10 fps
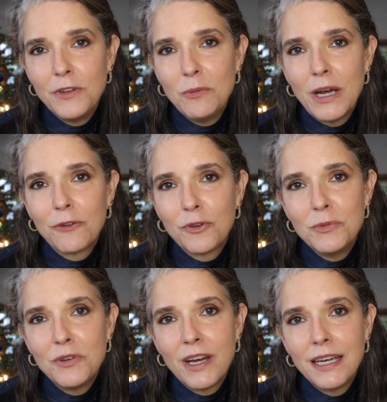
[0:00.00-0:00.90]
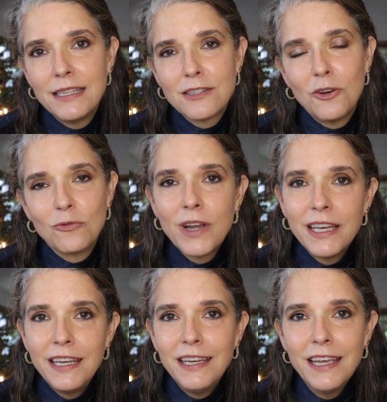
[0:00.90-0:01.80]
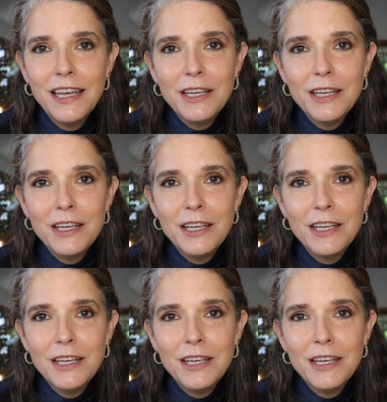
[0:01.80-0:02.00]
feedback from you guys already.